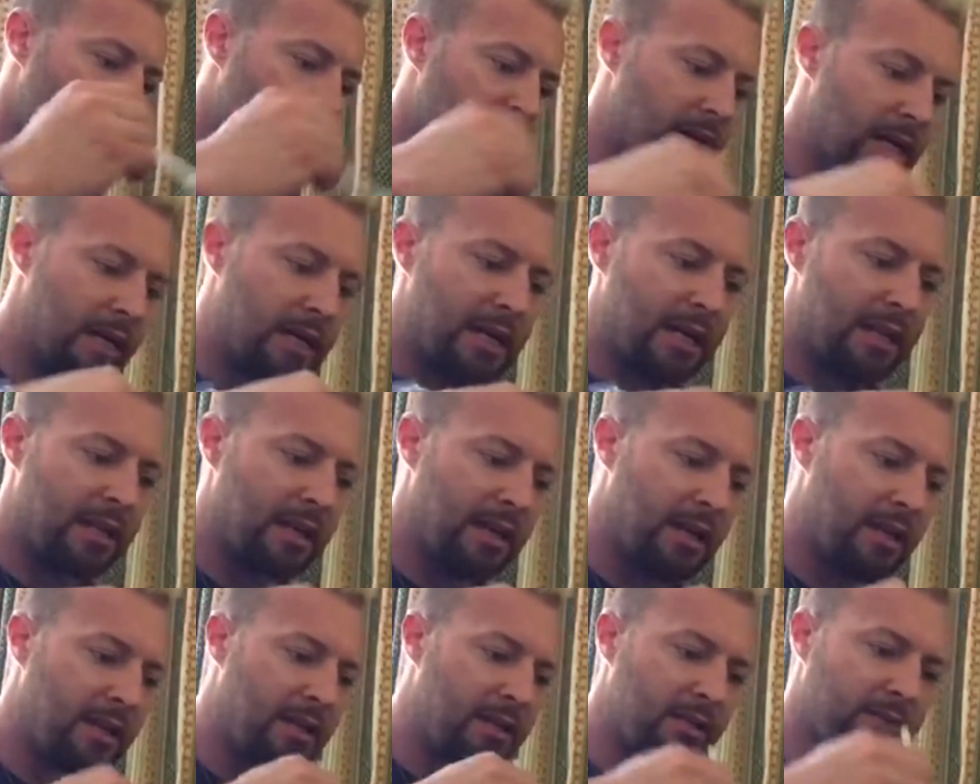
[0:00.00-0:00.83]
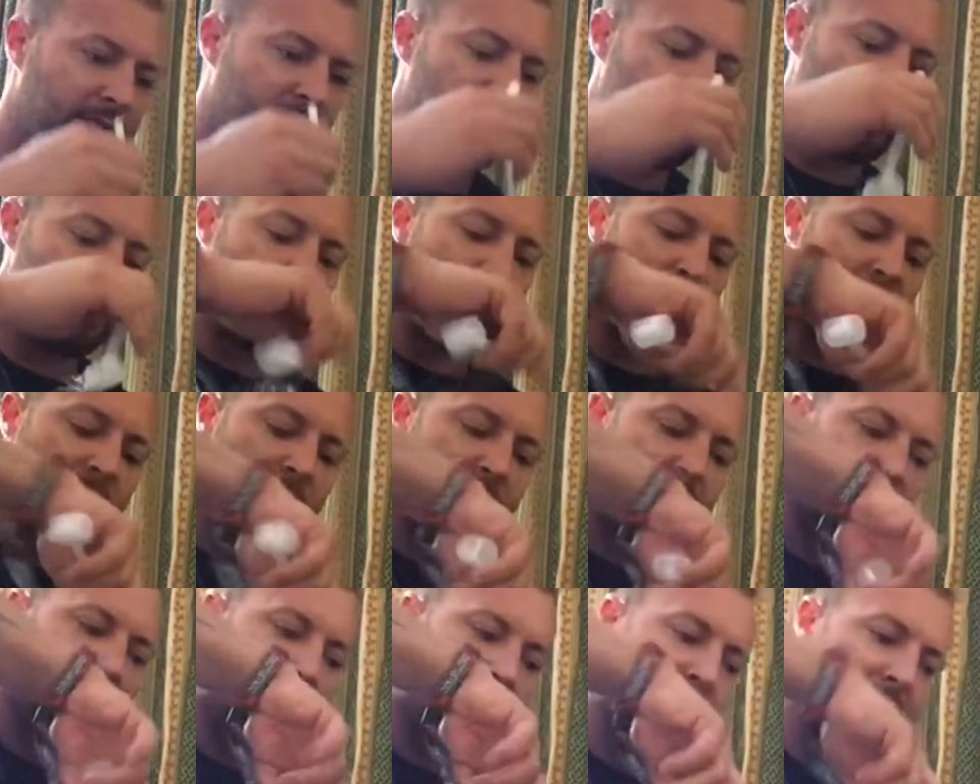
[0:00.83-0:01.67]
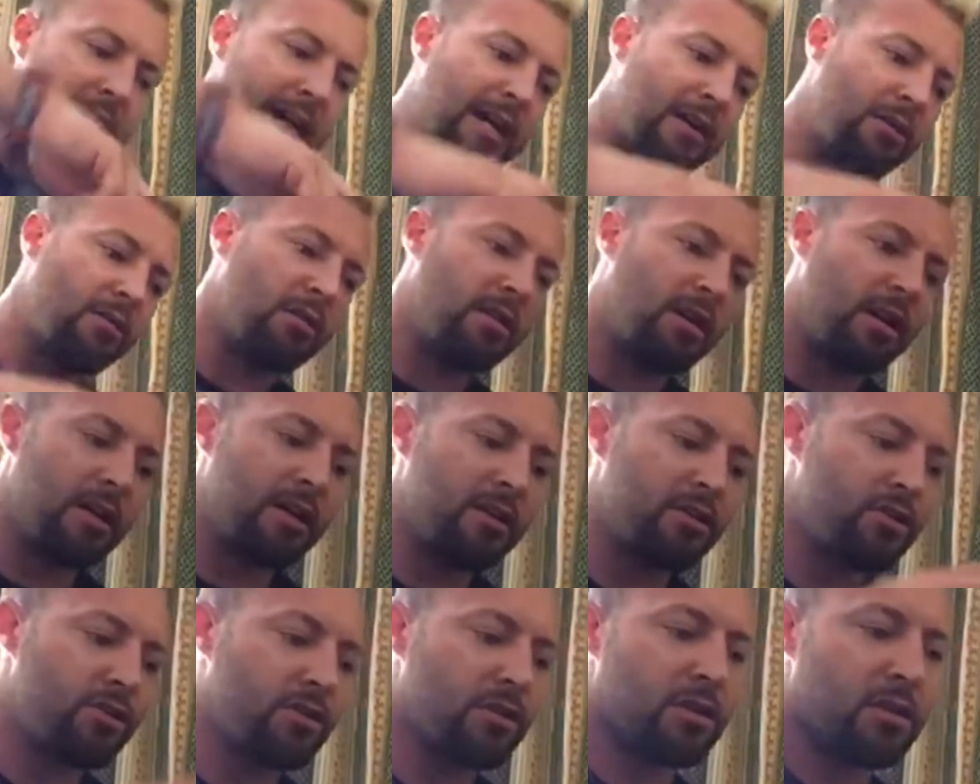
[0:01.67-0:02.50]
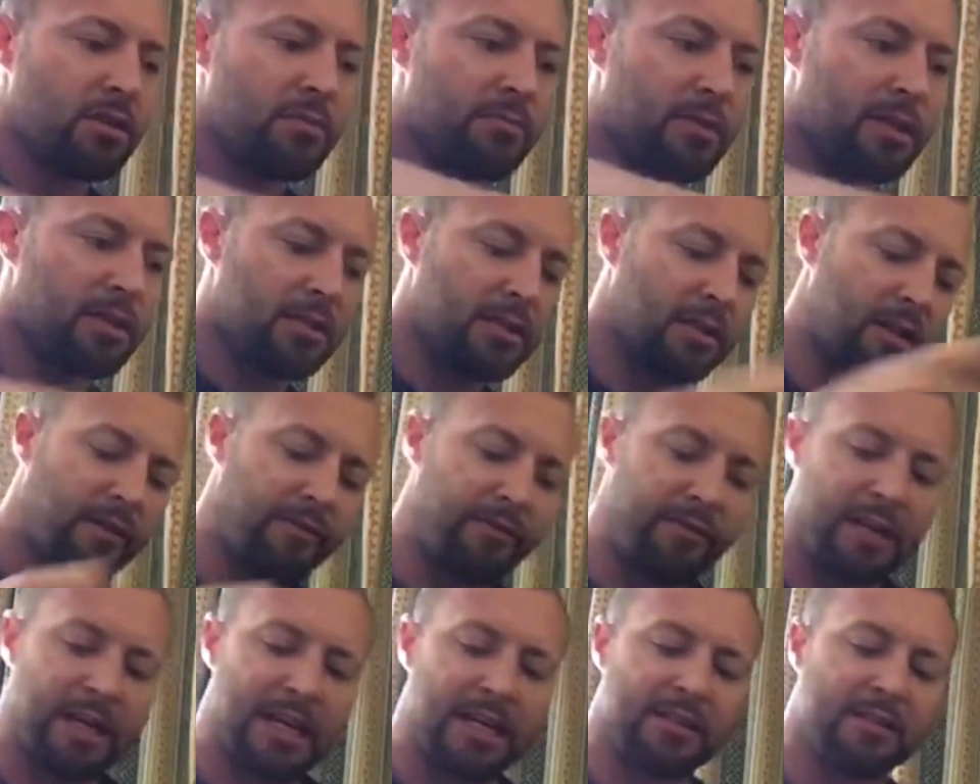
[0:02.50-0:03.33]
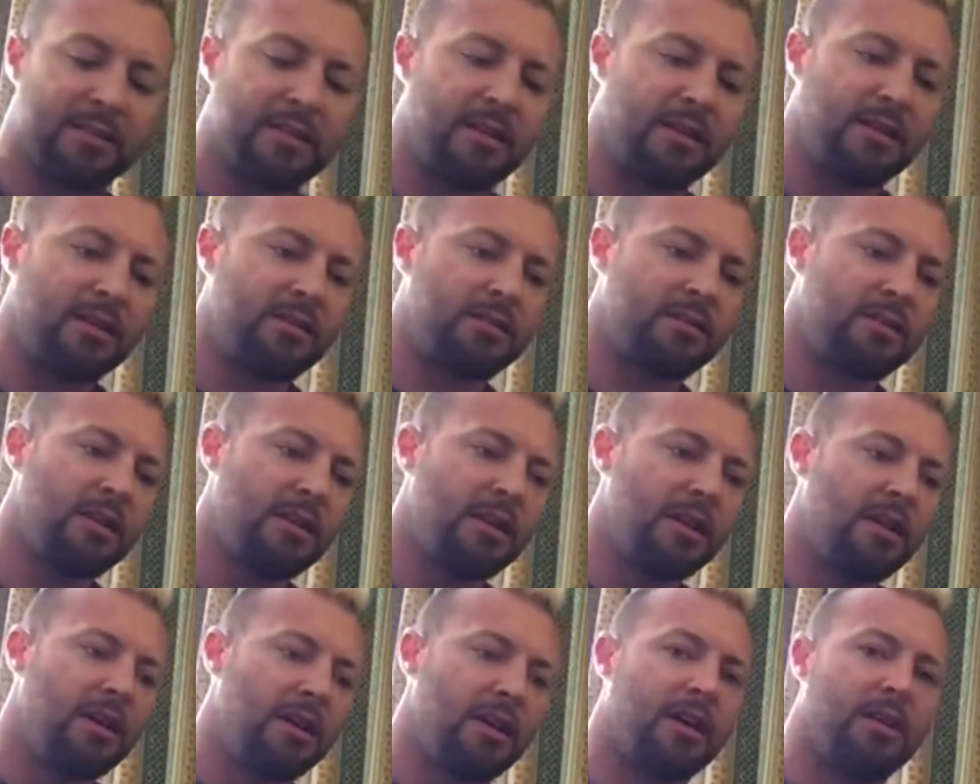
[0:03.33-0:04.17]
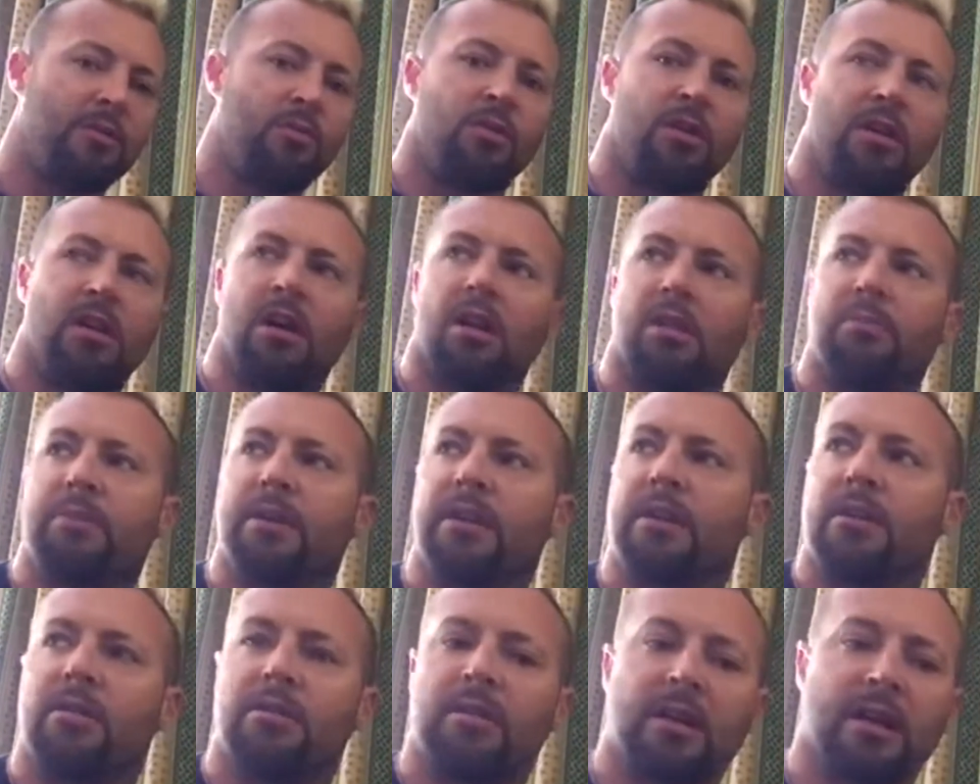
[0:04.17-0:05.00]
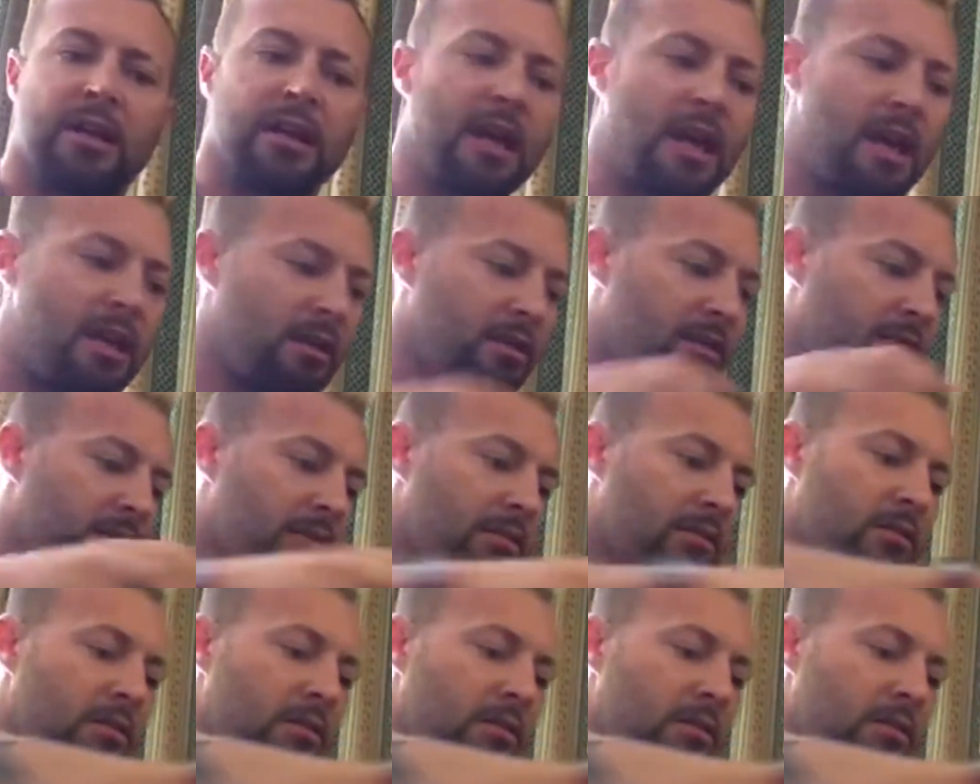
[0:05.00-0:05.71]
And at the end of this video, you'll see how I enjoyed myself last night and what I'll be doing again